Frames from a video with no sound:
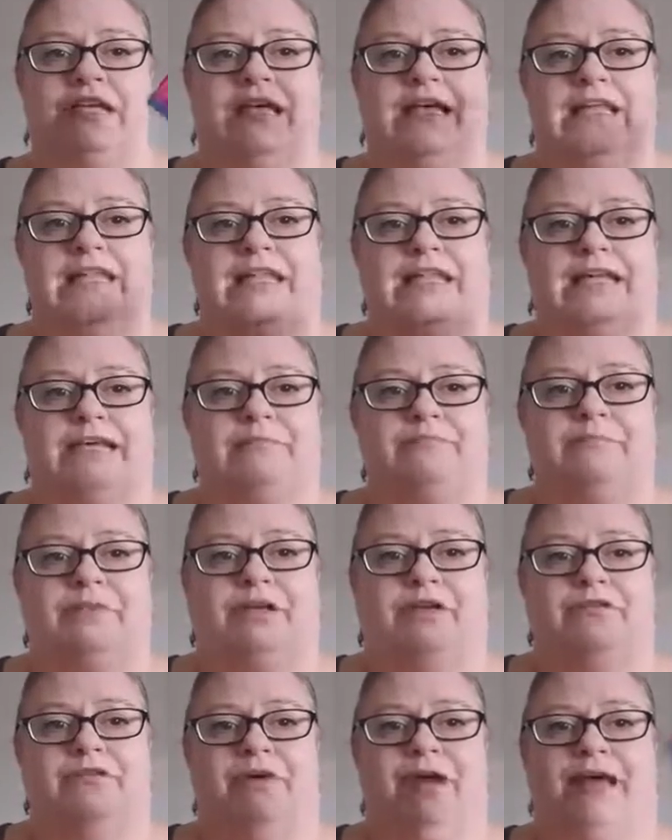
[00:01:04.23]
they can be
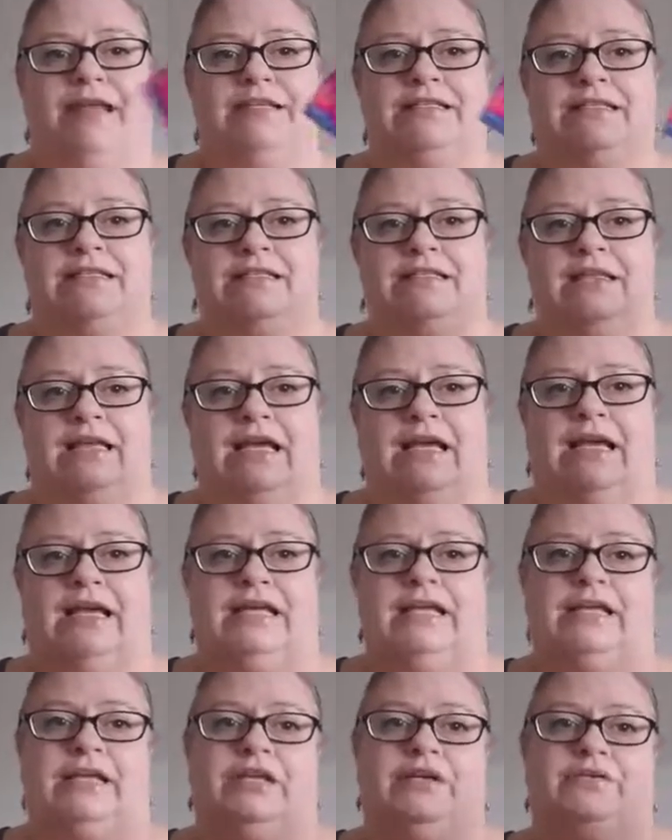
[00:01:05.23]
read
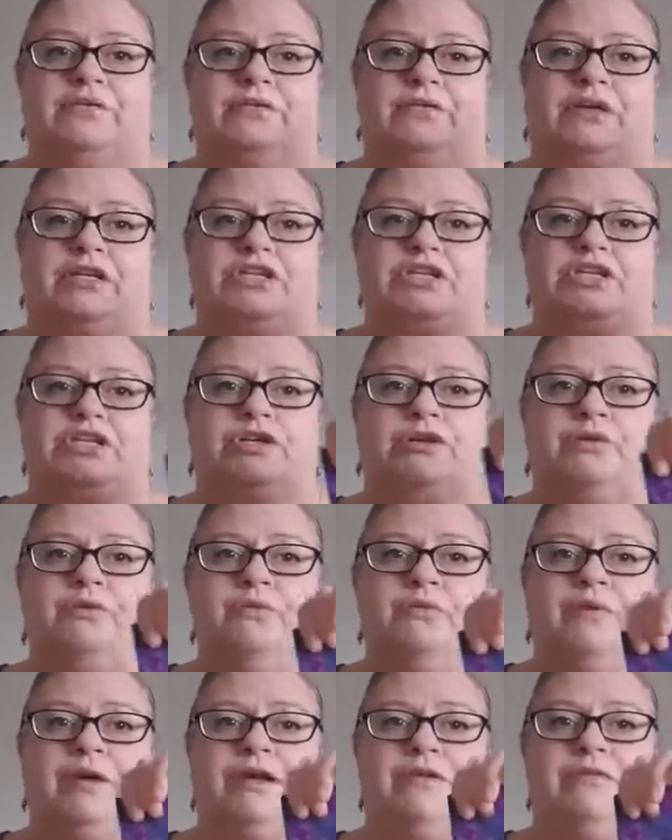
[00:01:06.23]
any which
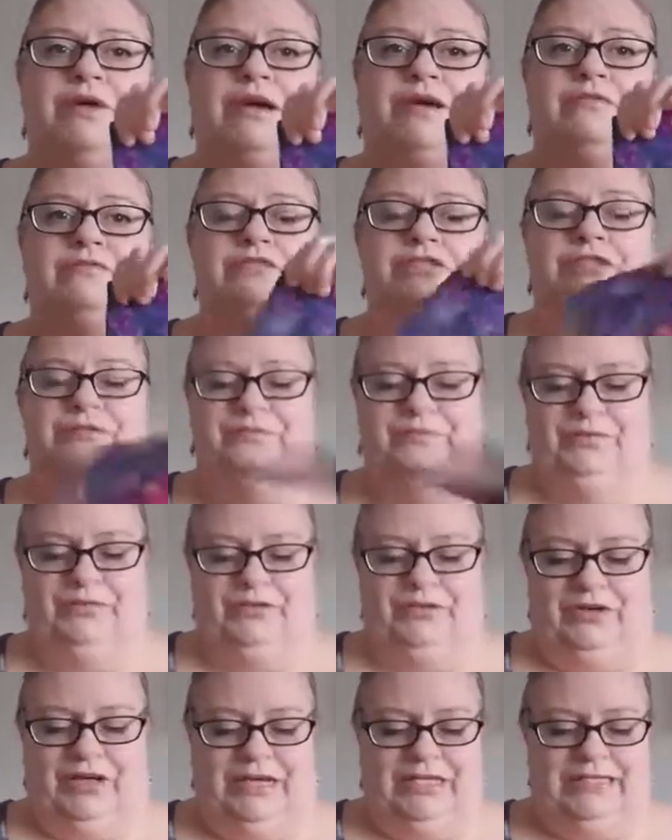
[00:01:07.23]
way round. All
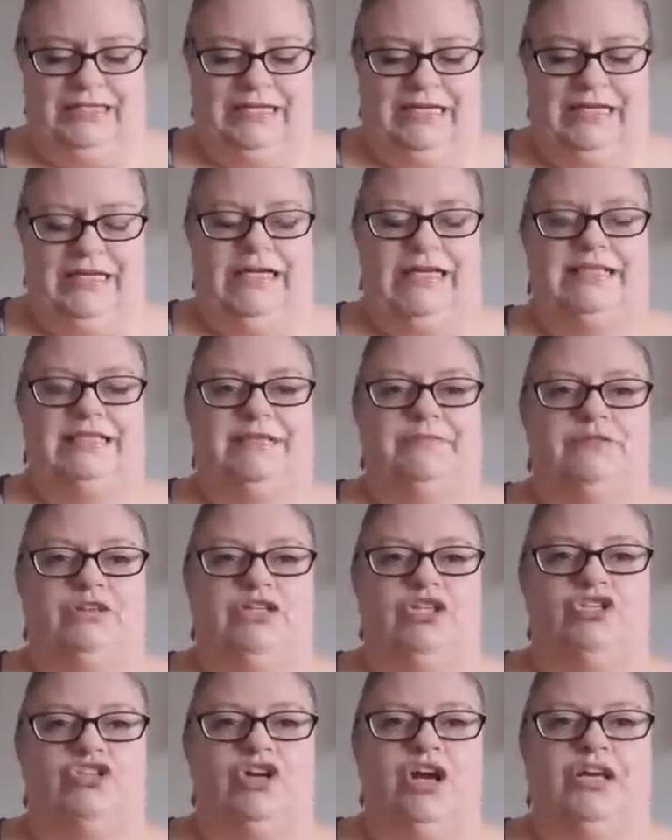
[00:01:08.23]
right, so I'm going
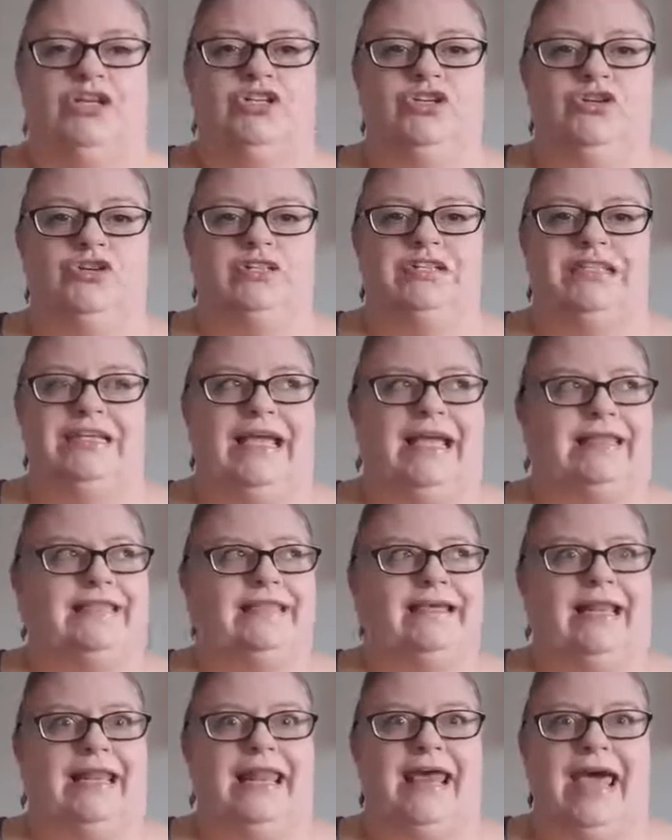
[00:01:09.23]
to try not to get the
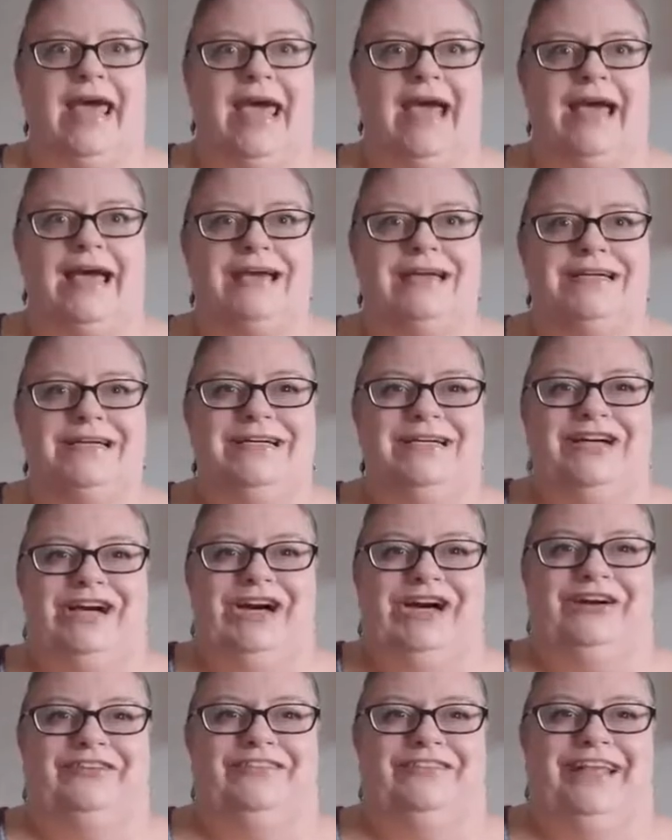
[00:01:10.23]
glare
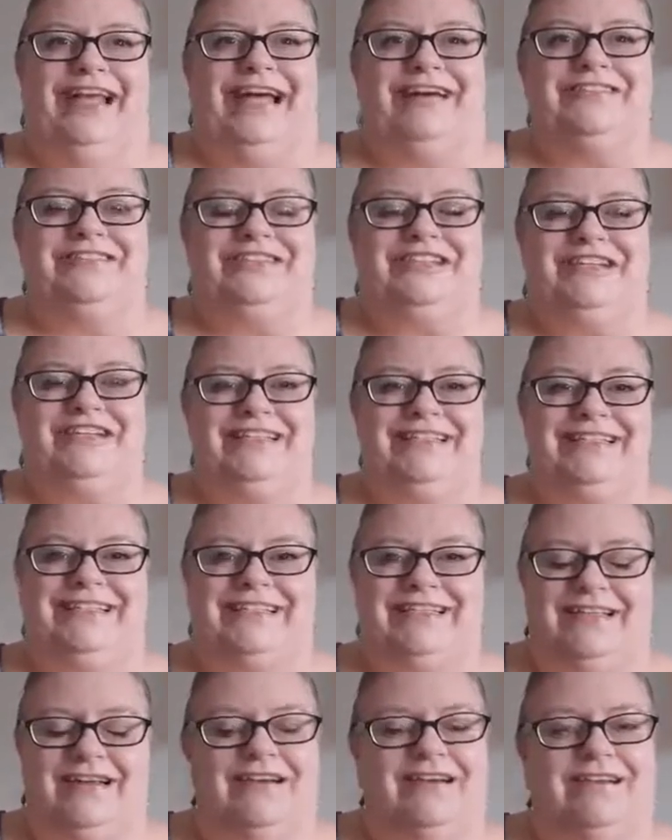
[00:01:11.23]
of the outside
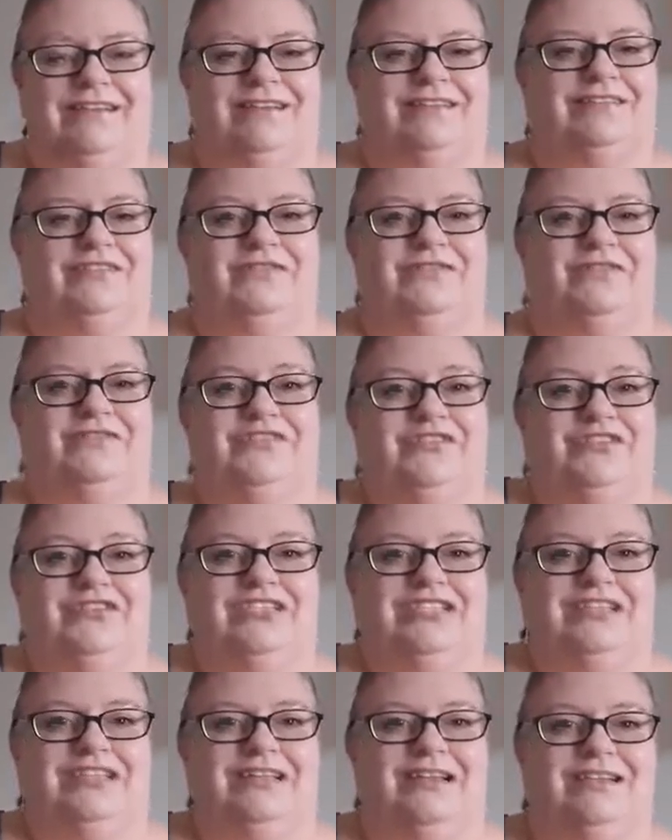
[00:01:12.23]
sun. We've got
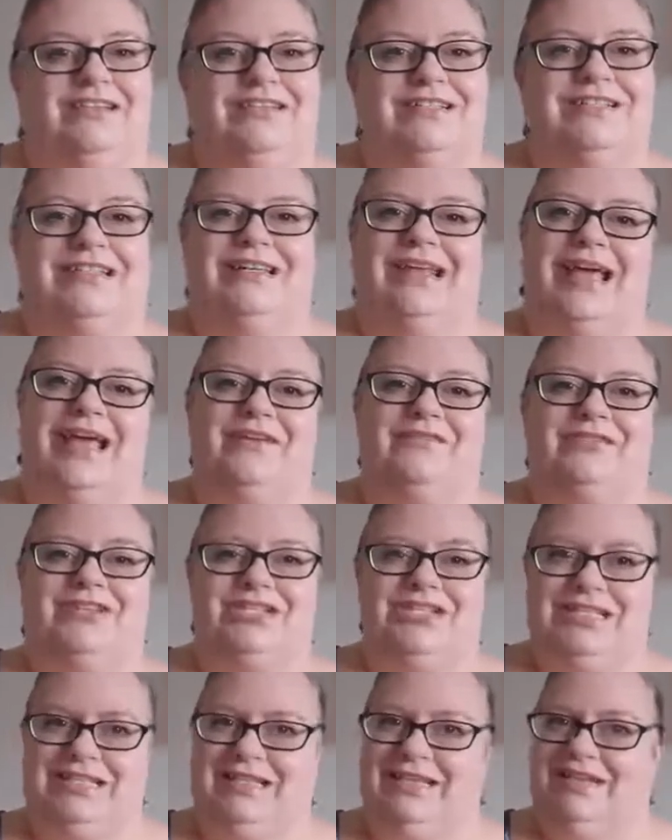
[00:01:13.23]
sun today, which
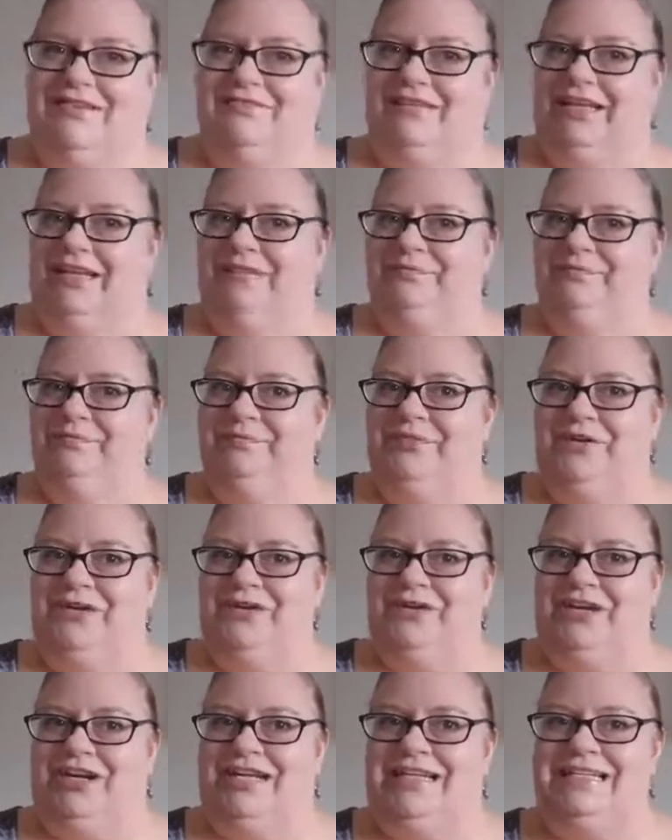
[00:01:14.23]
is lovely. All
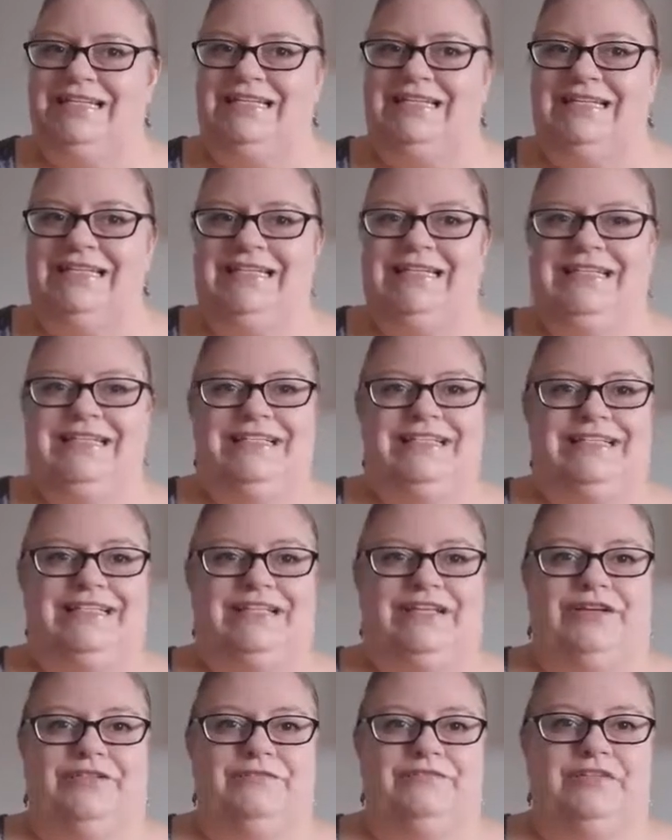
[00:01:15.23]
right, so
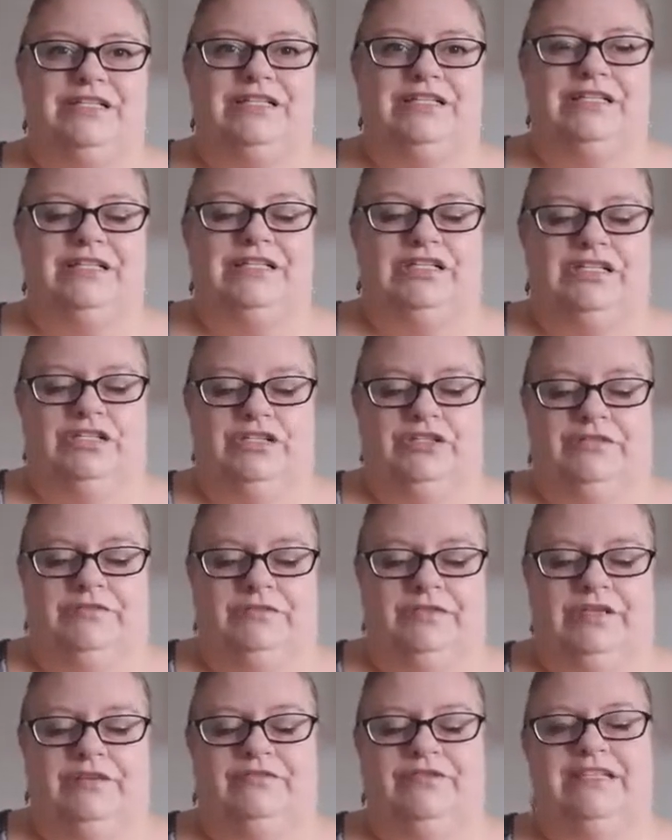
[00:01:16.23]
I'm just going to
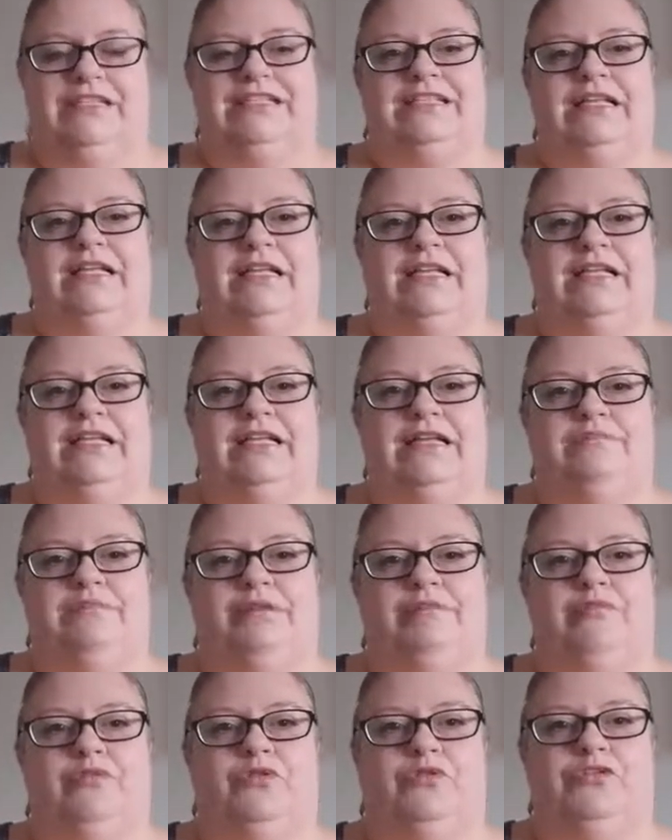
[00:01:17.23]
give these a little bit
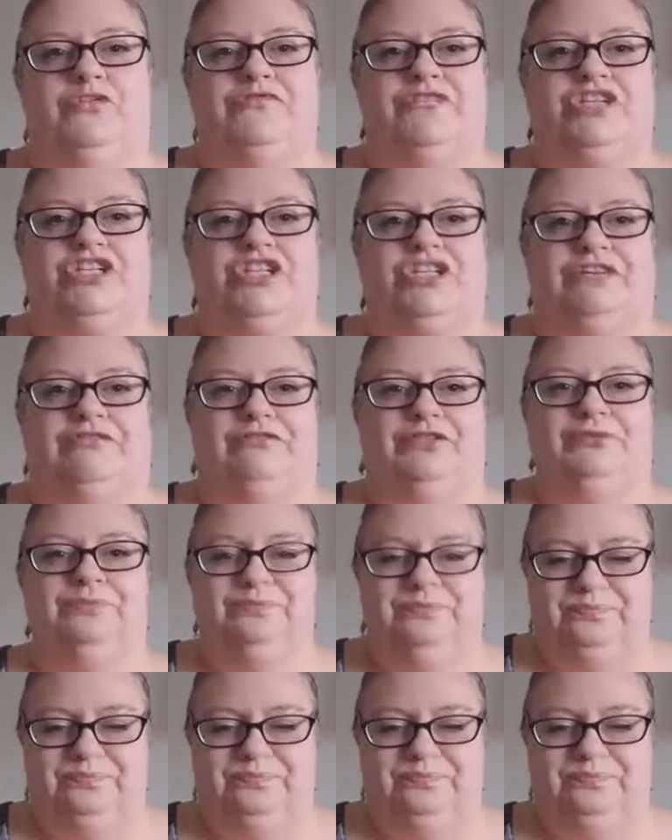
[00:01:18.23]
more of a shuffle